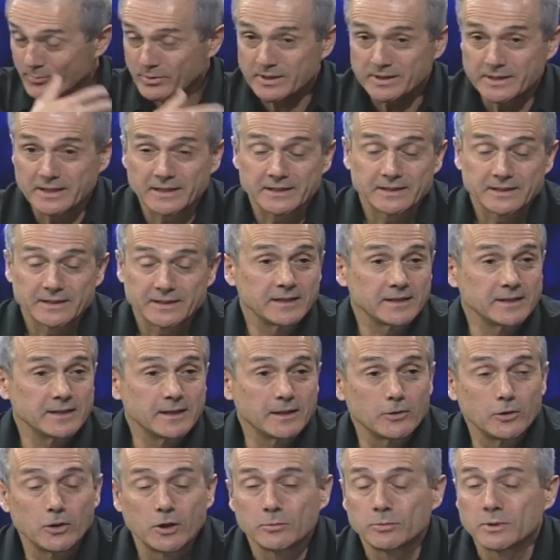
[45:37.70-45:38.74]
predicting
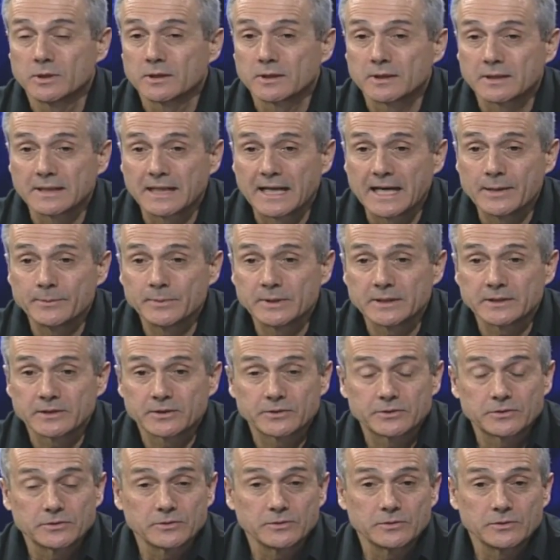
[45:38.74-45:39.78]
a global climate
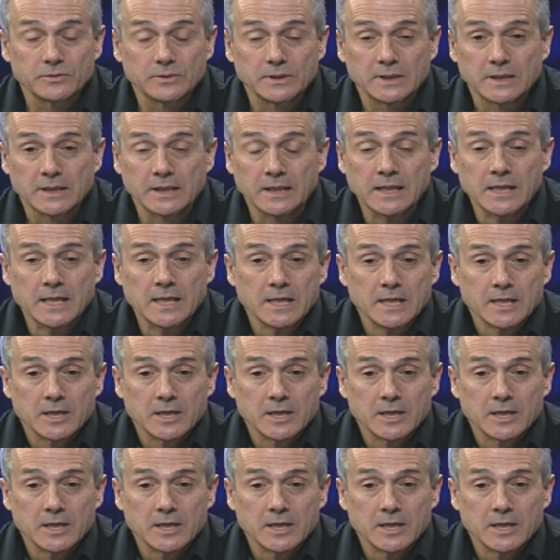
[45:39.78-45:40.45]
to uh,